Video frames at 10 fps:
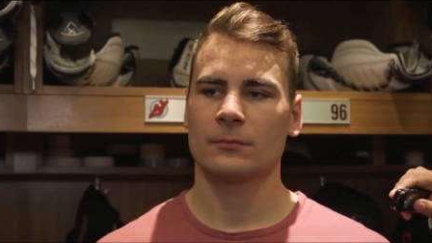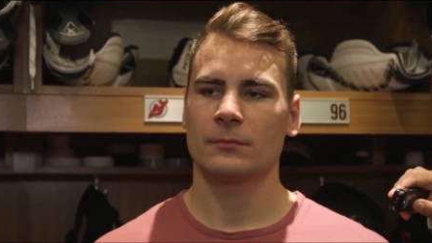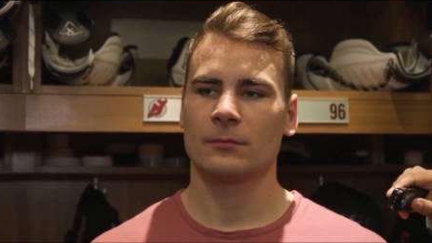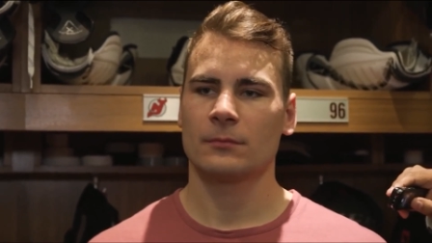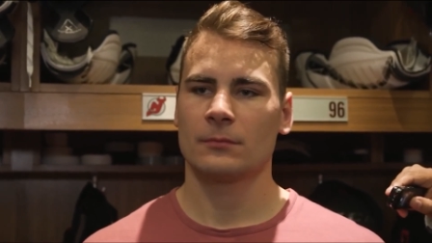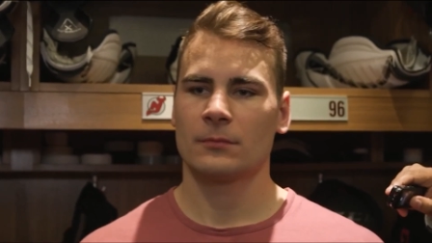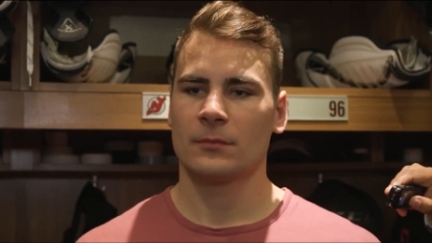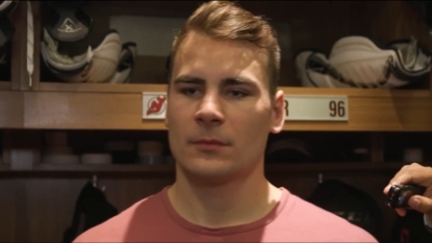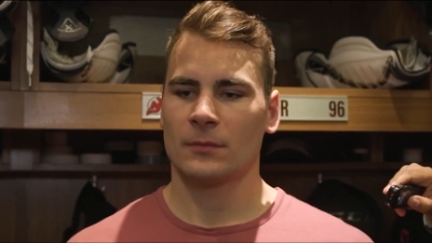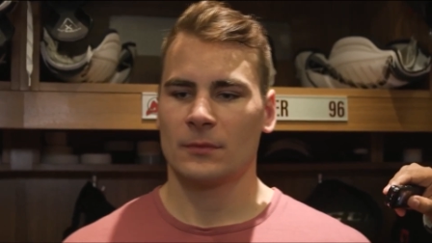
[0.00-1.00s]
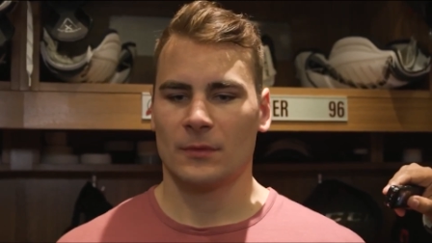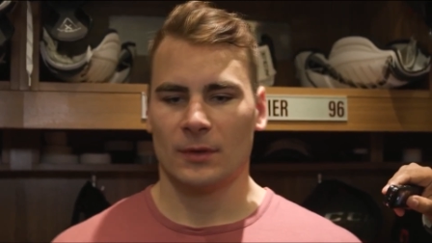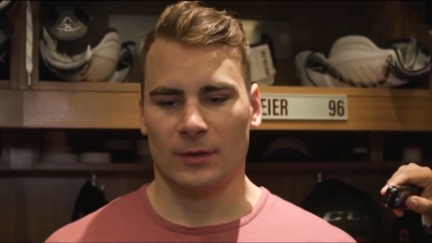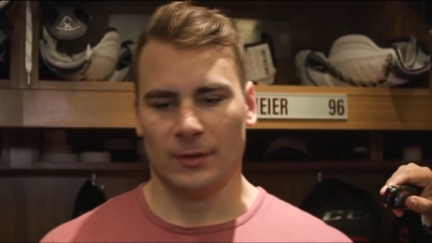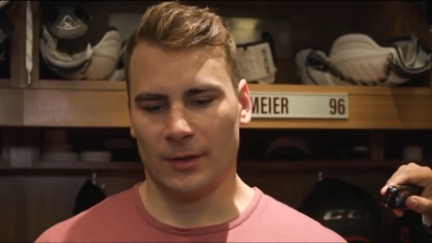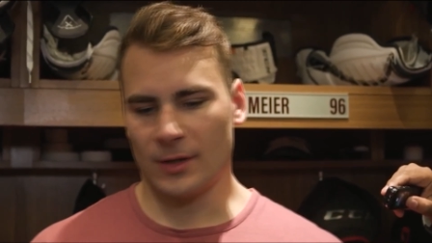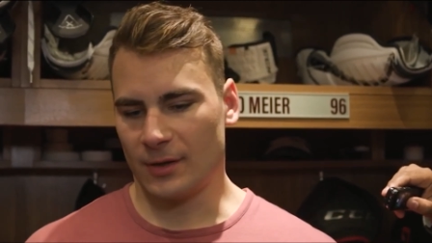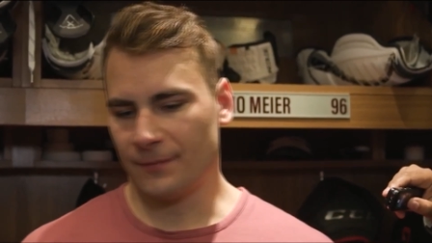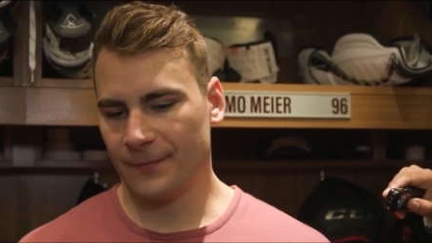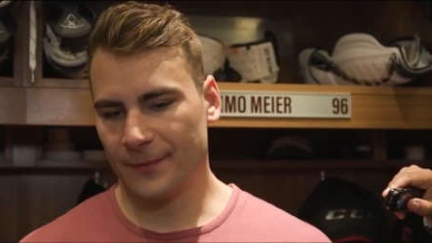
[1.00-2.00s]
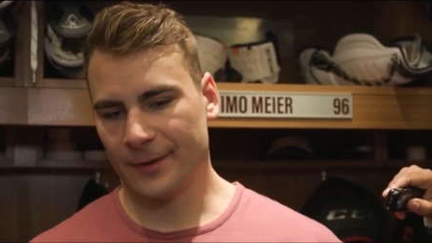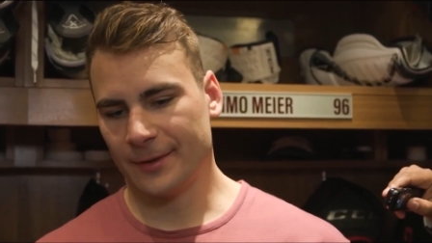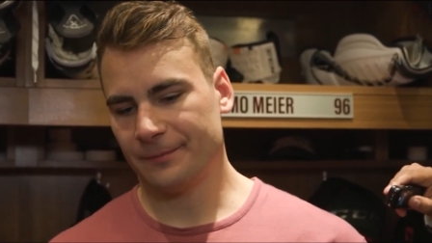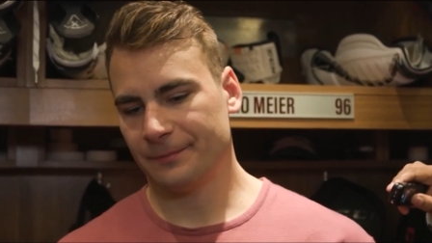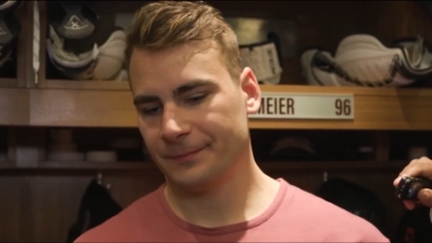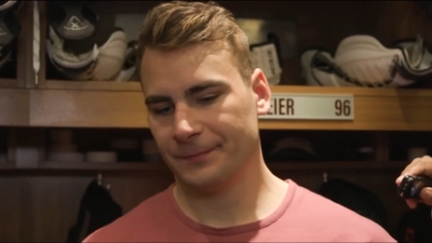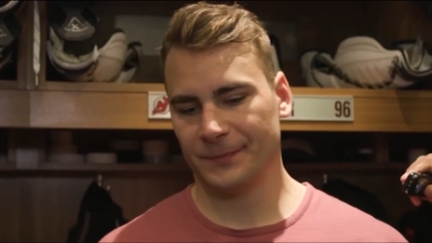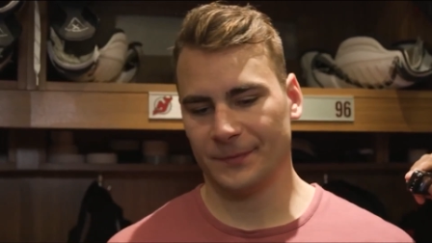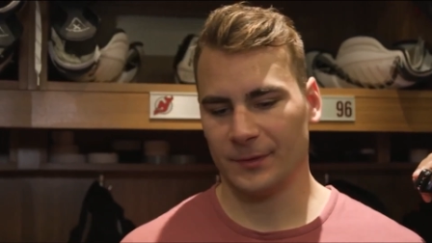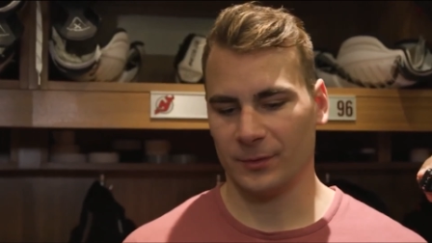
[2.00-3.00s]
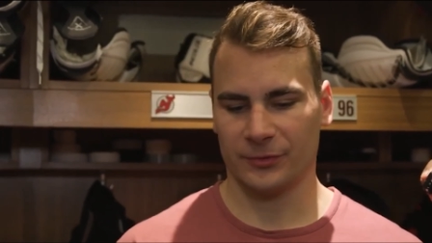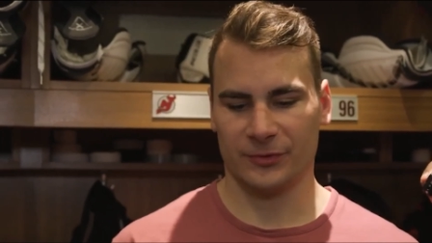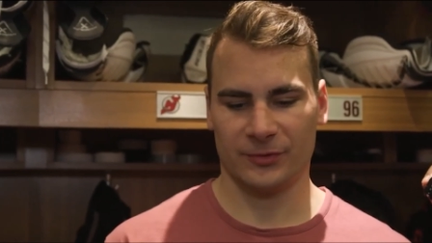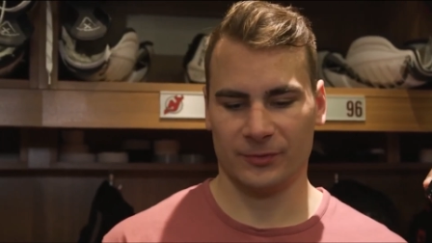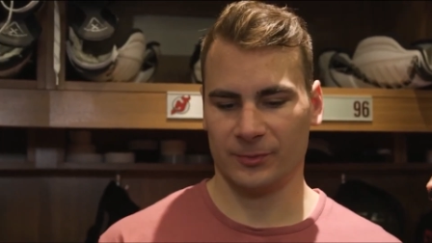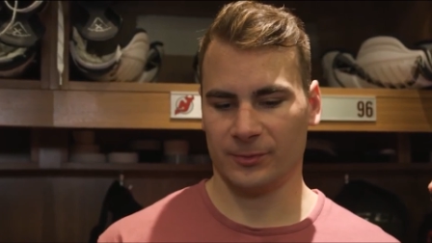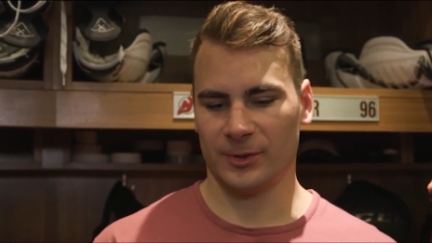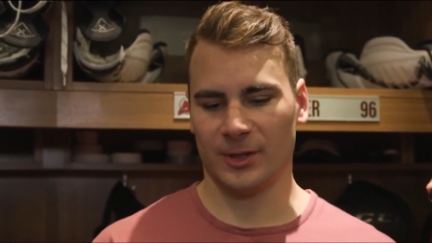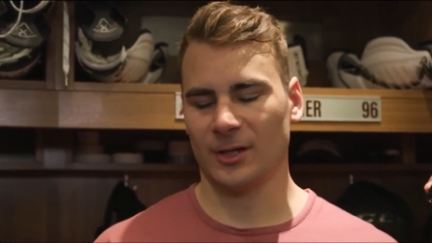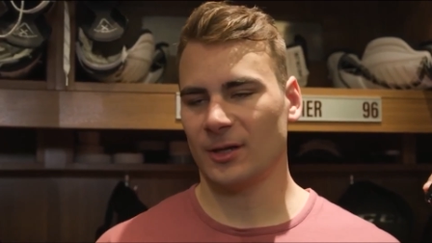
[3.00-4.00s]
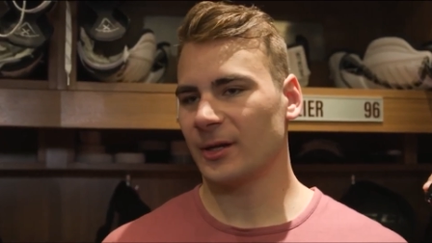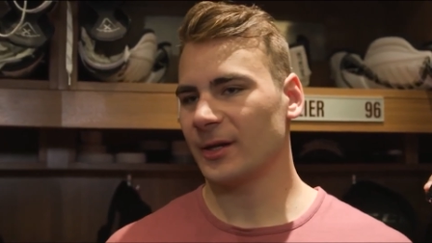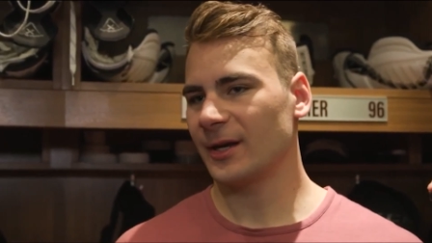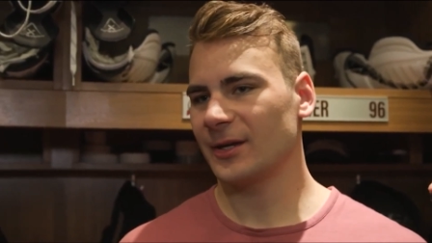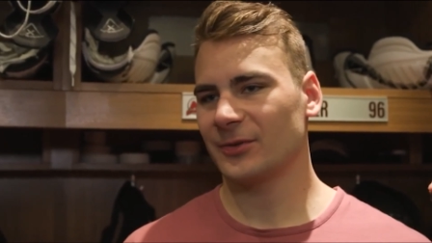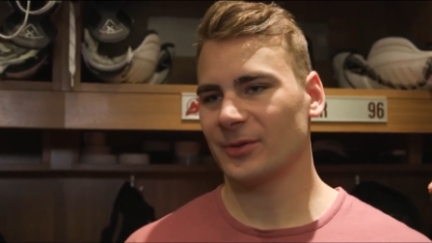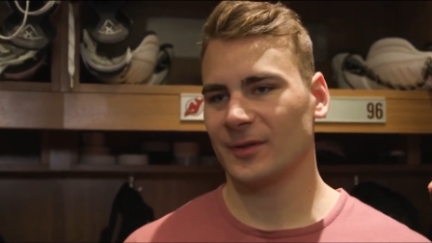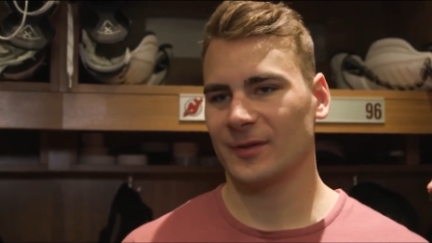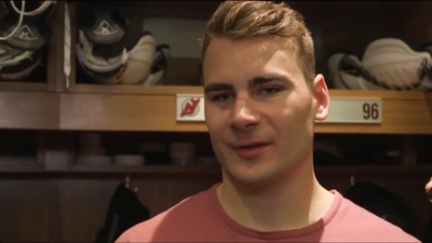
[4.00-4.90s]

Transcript: the course of the season? Yeah, um, those we, we got a lot of guys with